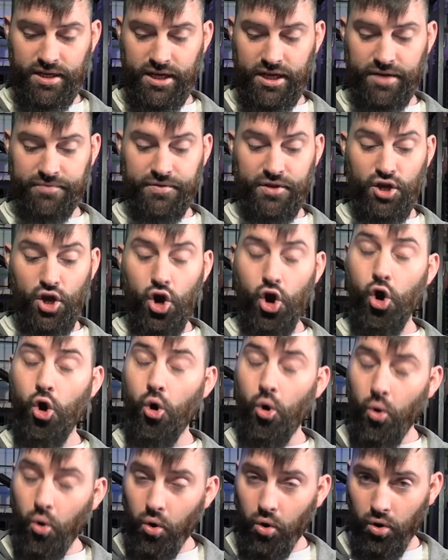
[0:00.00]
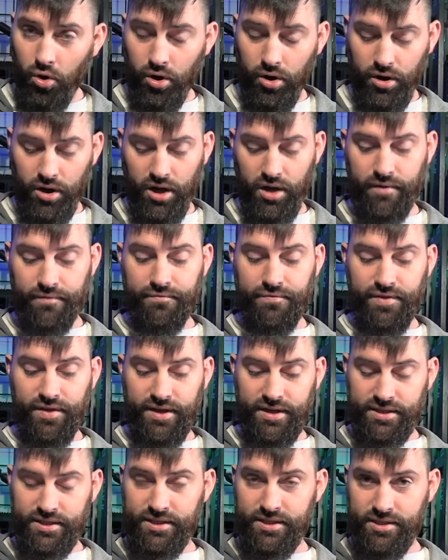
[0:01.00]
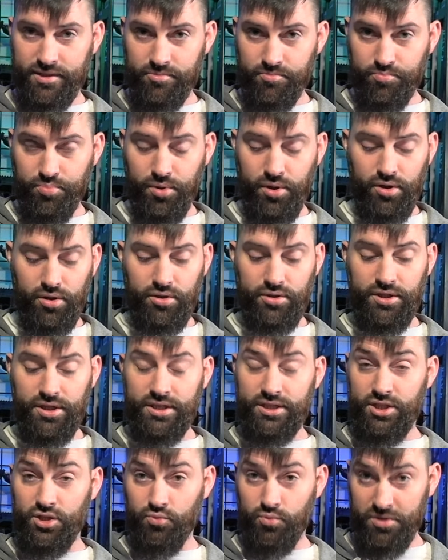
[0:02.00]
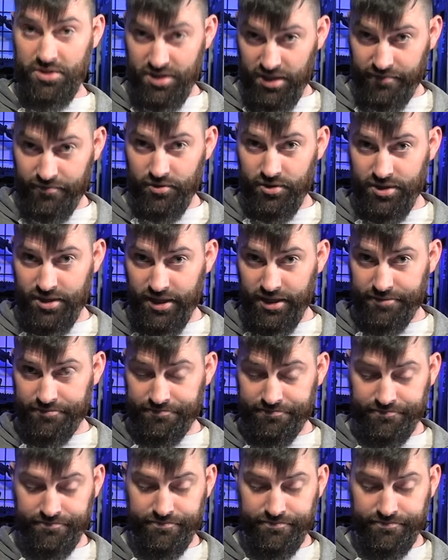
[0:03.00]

Uh, the core of this build is the receiver set,